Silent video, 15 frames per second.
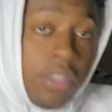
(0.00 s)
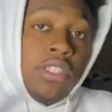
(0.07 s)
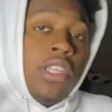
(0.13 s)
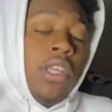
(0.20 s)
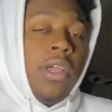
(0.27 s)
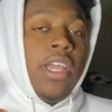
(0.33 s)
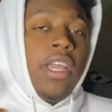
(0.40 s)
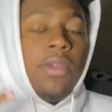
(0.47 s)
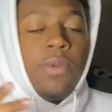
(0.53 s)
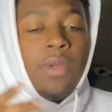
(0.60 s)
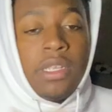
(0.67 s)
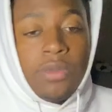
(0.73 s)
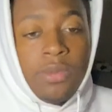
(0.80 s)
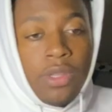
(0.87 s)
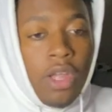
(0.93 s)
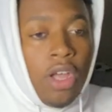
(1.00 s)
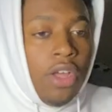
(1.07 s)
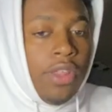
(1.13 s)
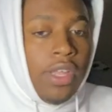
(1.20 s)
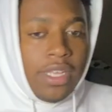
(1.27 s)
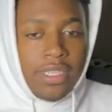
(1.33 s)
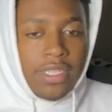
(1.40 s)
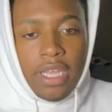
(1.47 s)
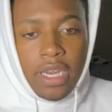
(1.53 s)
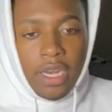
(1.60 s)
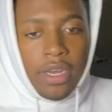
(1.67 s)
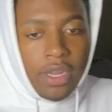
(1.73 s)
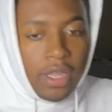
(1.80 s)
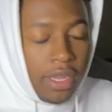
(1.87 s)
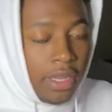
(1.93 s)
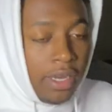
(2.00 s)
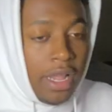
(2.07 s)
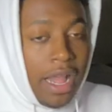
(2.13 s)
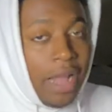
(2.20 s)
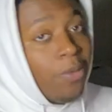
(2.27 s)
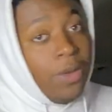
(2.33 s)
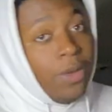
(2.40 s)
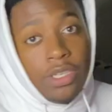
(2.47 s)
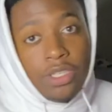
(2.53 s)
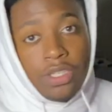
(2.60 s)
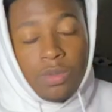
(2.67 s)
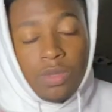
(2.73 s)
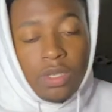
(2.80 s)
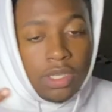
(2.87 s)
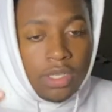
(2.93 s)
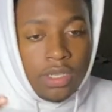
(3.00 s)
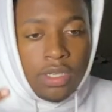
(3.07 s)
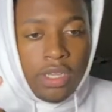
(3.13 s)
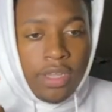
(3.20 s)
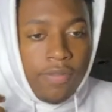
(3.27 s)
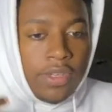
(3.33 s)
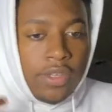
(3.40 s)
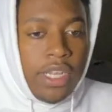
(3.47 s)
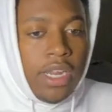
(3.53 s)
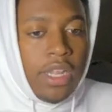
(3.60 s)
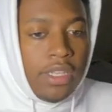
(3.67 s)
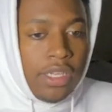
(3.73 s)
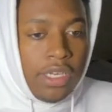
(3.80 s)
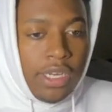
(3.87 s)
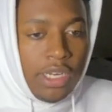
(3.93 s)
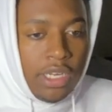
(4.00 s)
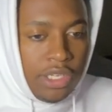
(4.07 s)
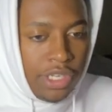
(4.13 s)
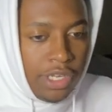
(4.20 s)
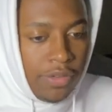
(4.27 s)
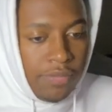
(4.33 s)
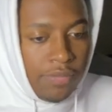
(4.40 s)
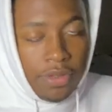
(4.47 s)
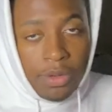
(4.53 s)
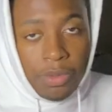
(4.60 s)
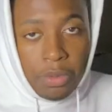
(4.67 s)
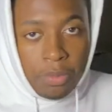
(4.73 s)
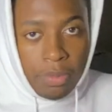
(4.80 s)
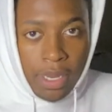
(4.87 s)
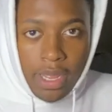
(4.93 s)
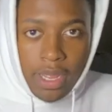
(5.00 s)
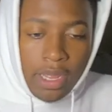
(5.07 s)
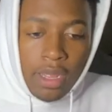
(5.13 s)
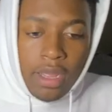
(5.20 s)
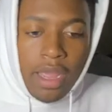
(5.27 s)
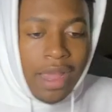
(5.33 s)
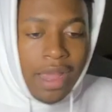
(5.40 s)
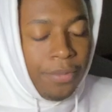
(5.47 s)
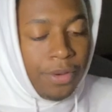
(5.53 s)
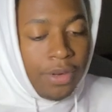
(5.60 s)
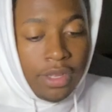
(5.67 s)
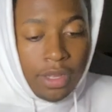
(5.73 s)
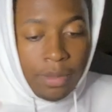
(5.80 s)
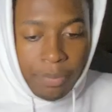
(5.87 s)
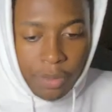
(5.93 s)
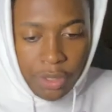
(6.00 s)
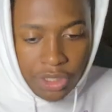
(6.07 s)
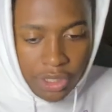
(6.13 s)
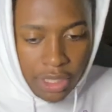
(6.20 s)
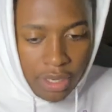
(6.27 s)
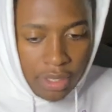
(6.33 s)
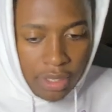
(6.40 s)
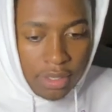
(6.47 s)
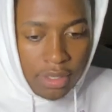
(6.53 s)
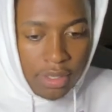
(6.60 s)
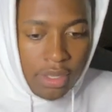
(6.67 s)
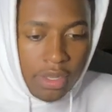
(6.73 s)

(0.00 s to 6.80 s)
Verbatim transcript: So, anyways, with all that said and done, I really just want to give a shout out to DDG for the reply. I really appreciate it.